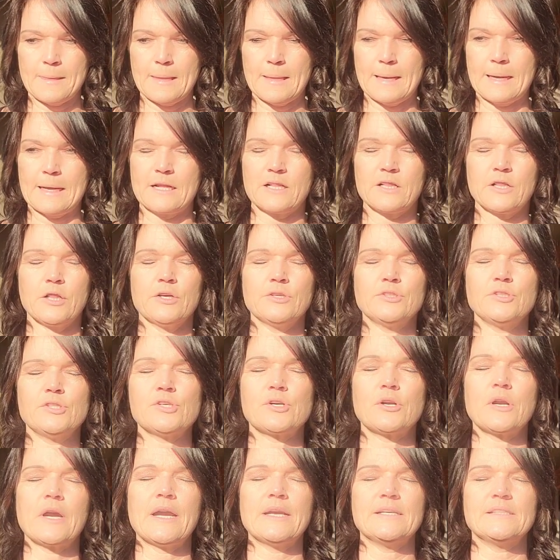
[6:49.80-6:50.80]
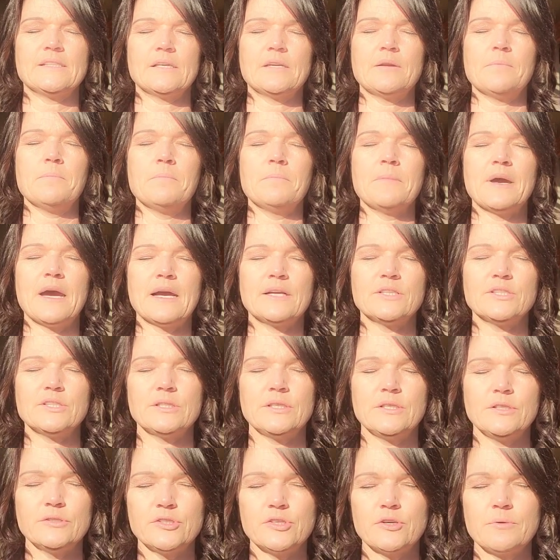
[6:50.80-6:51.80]
like, close your eyes
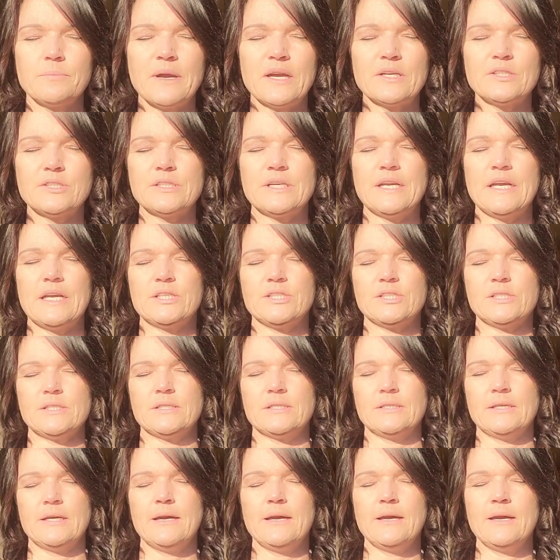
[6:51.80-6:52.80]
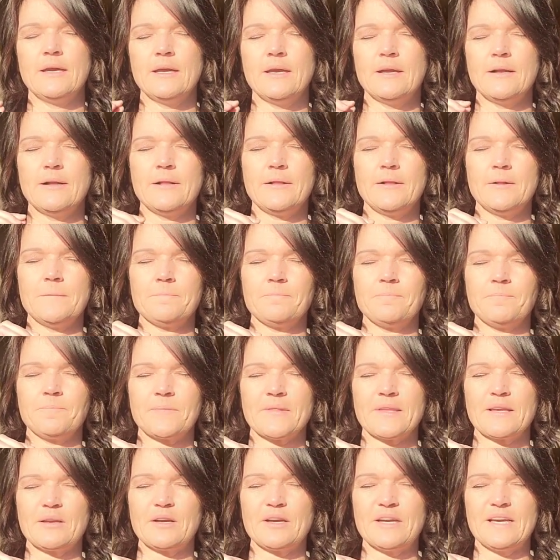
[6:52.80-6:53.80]
and use your imagination.
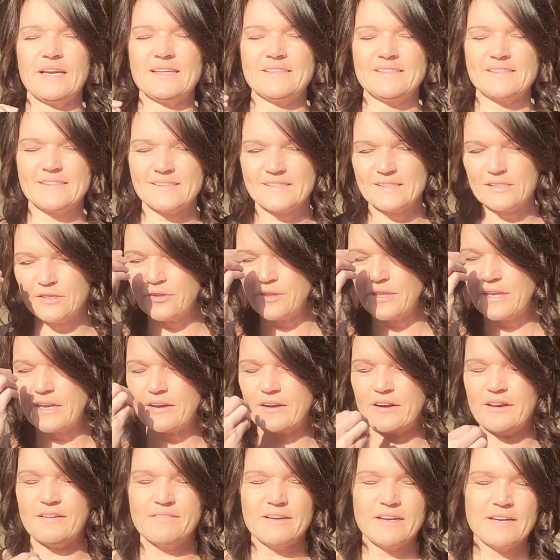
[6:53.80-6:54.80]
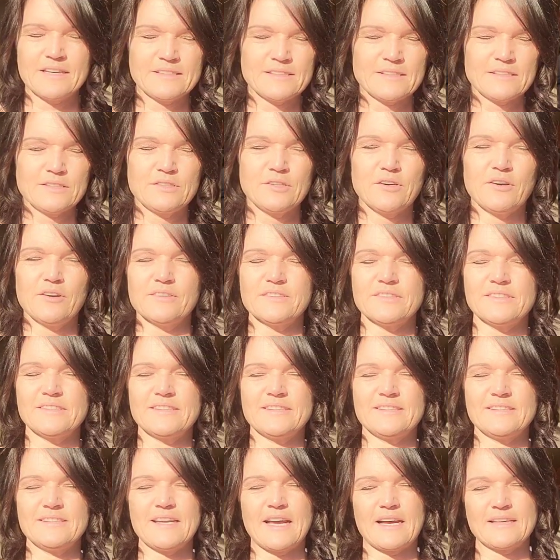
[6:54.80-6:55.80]
It's still there even as adults.
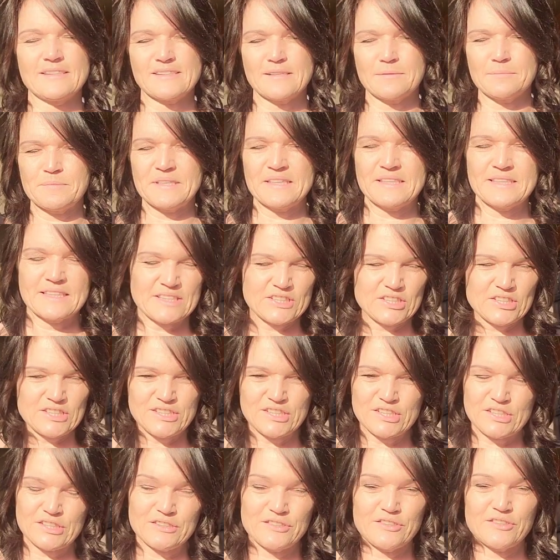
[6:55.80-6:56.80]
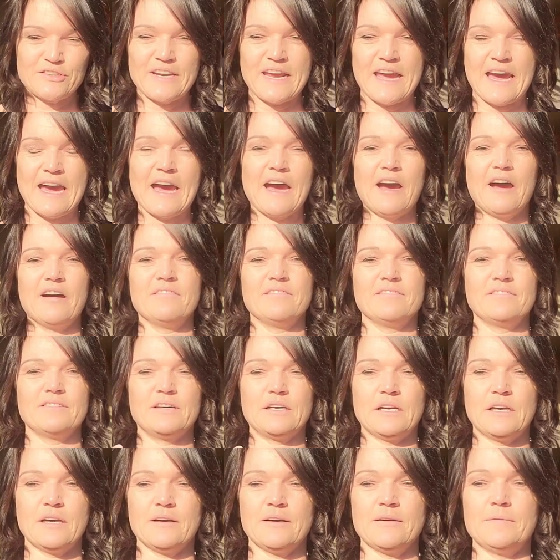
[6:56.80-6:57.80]
It's not something that just children have.
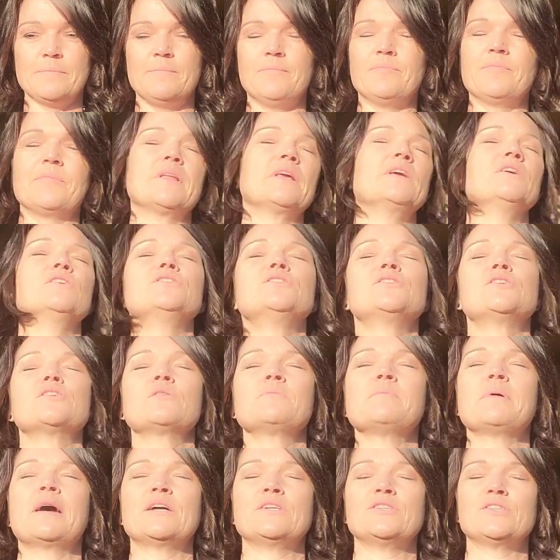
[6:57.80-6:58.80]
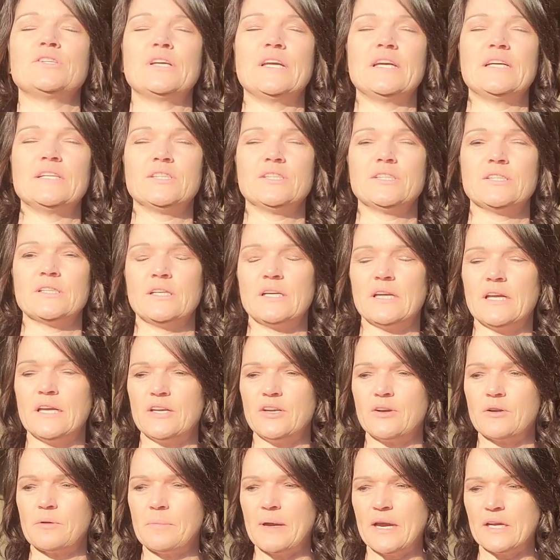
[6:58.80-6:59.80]
Use your imagination,
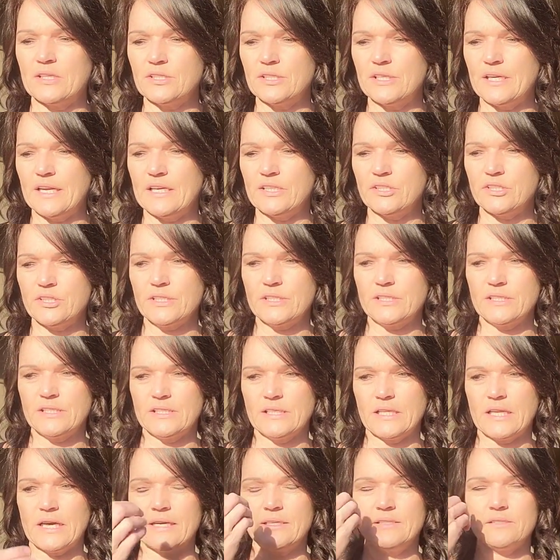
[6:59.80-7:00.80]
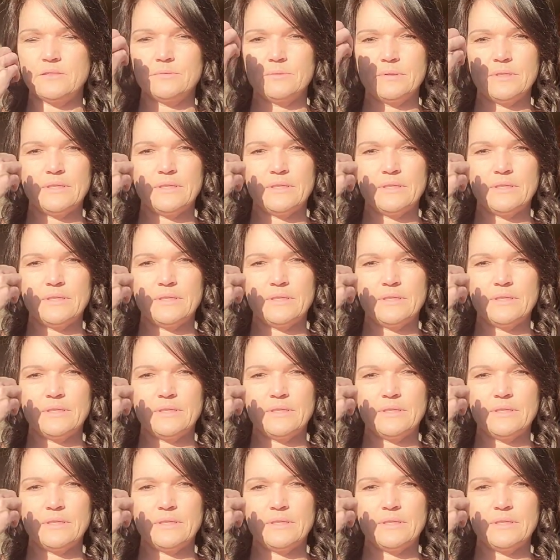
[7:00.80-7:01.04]
and your imagination lies